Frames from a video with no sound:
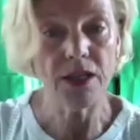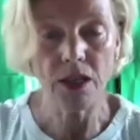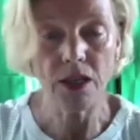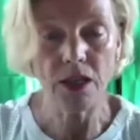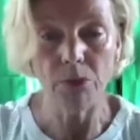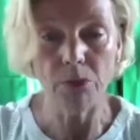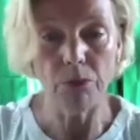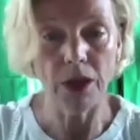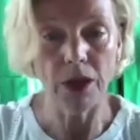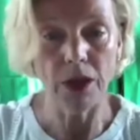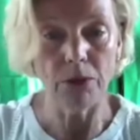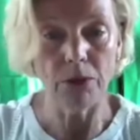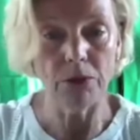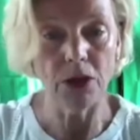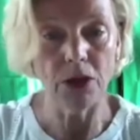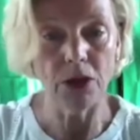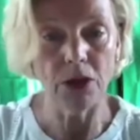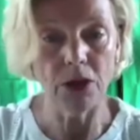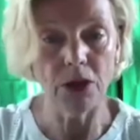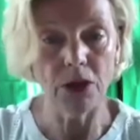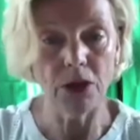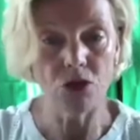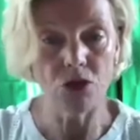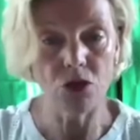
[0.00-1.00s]
and maybe
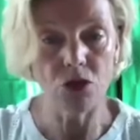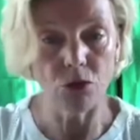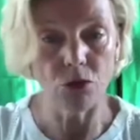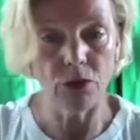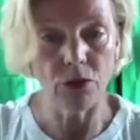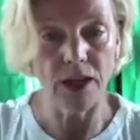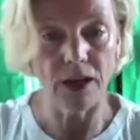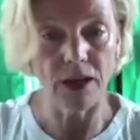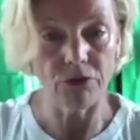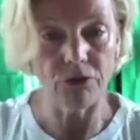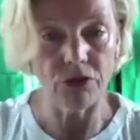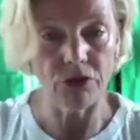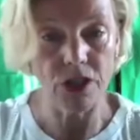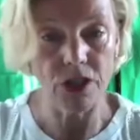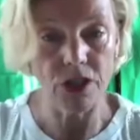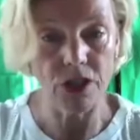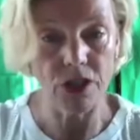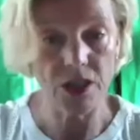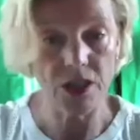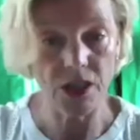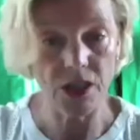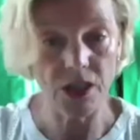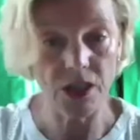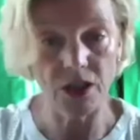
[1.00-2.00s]
also in every
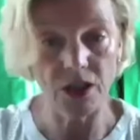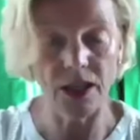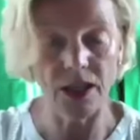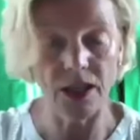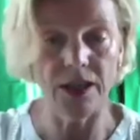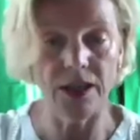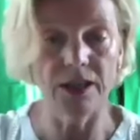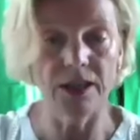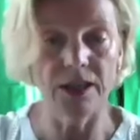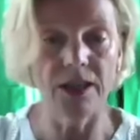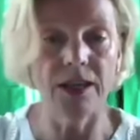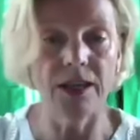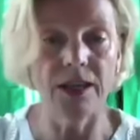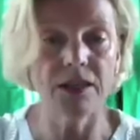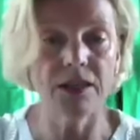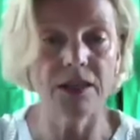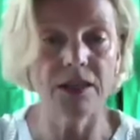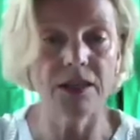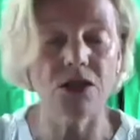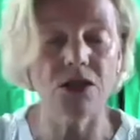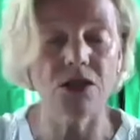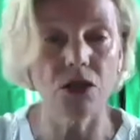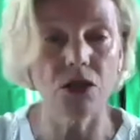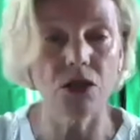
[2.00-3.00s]
session. And that's
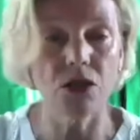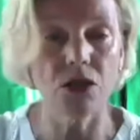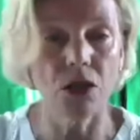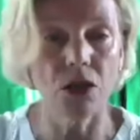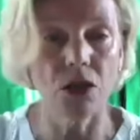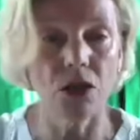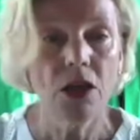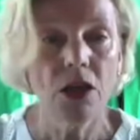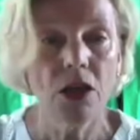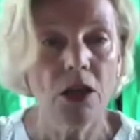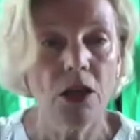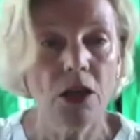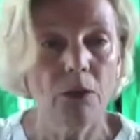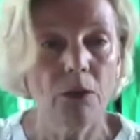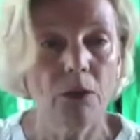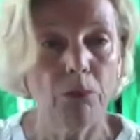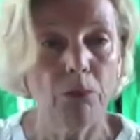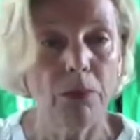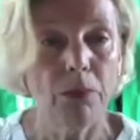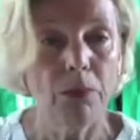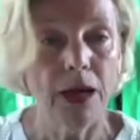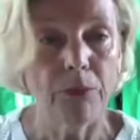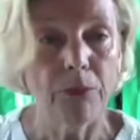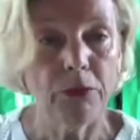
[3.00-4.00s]
the
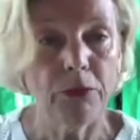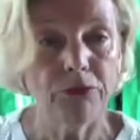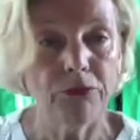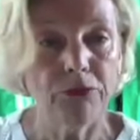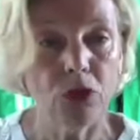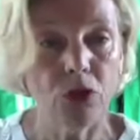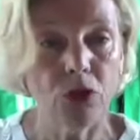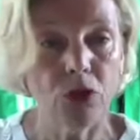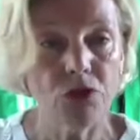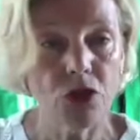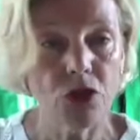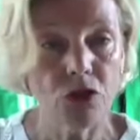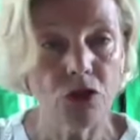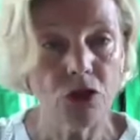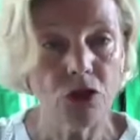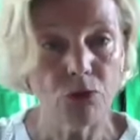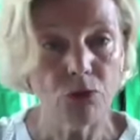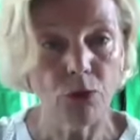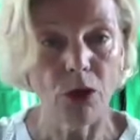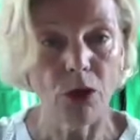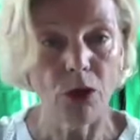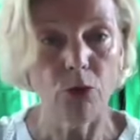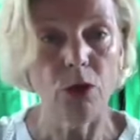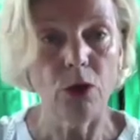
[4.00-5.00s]
map of consciousness
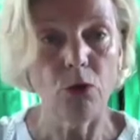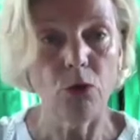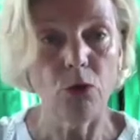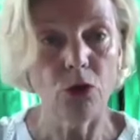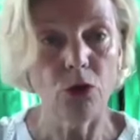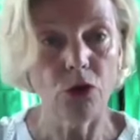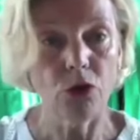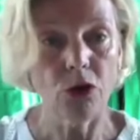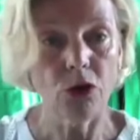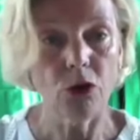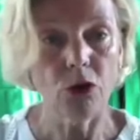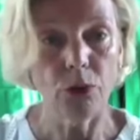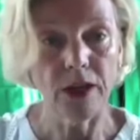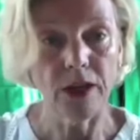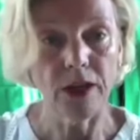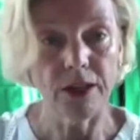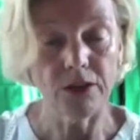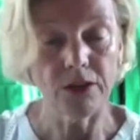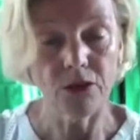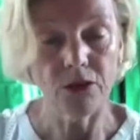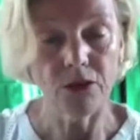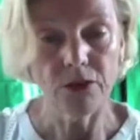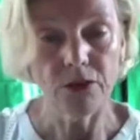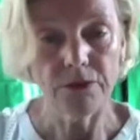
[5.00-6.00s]
where we work
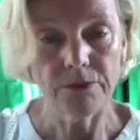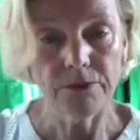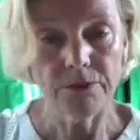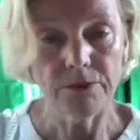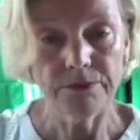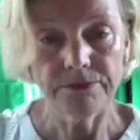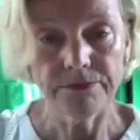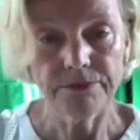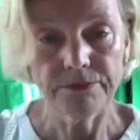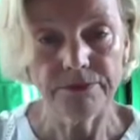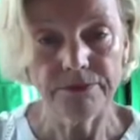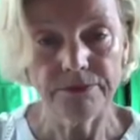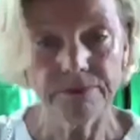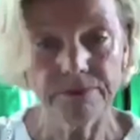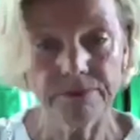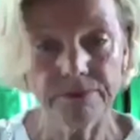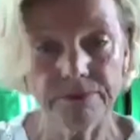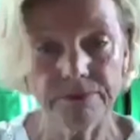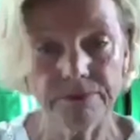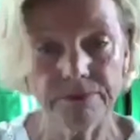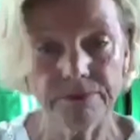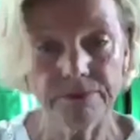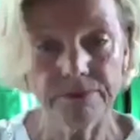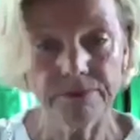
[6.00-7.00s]
with
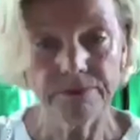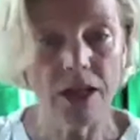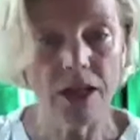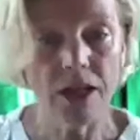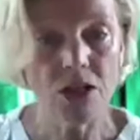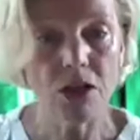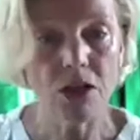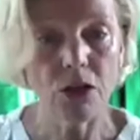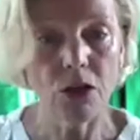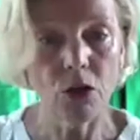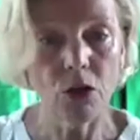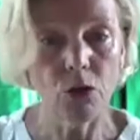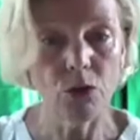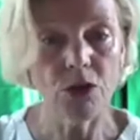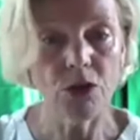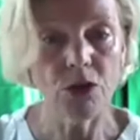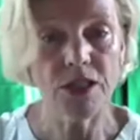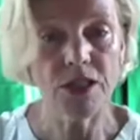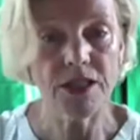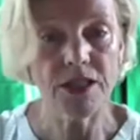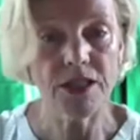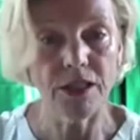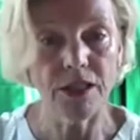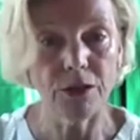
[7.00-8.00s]
mask, lower
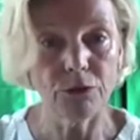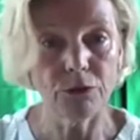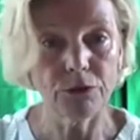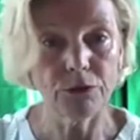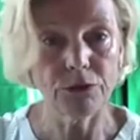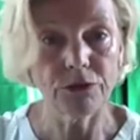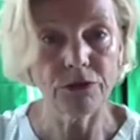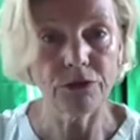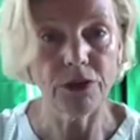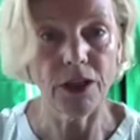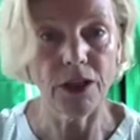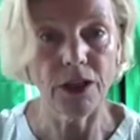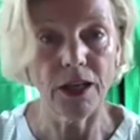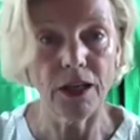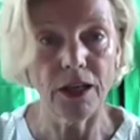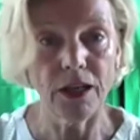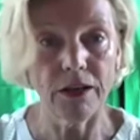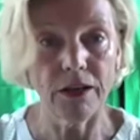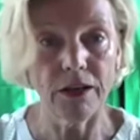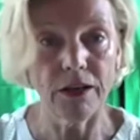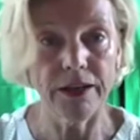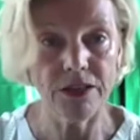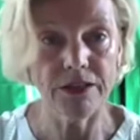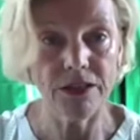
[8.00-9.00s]
self, and
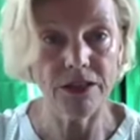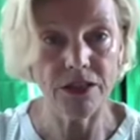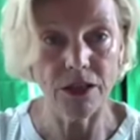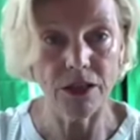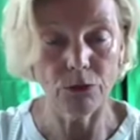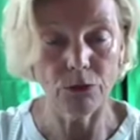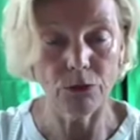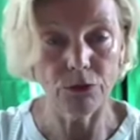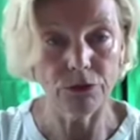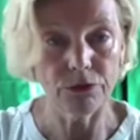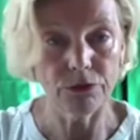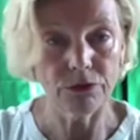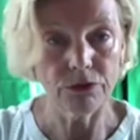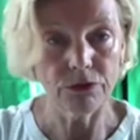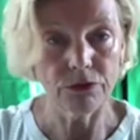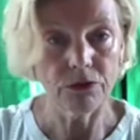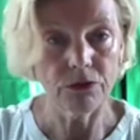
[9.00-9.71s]
higher self,